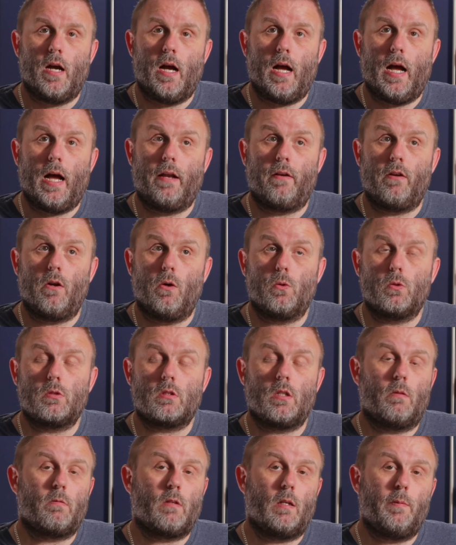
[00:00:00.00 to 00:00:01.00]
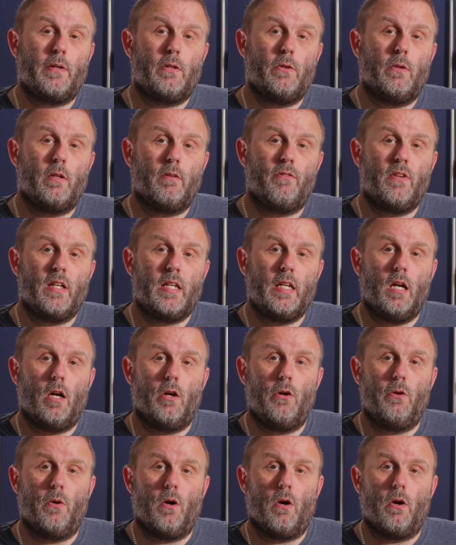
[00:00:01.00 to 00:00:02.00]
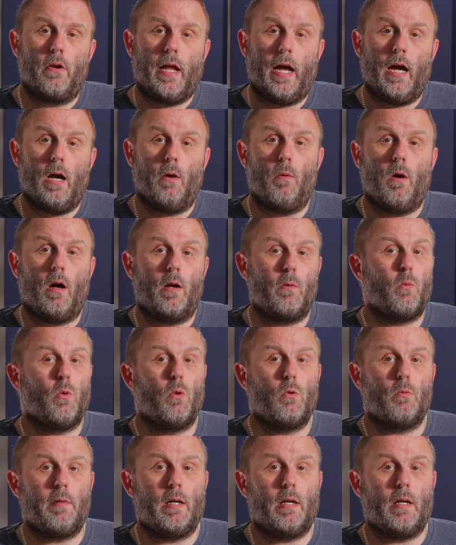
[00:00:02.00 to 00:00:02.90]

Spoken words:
And also I'm going to be doing a video on how I wall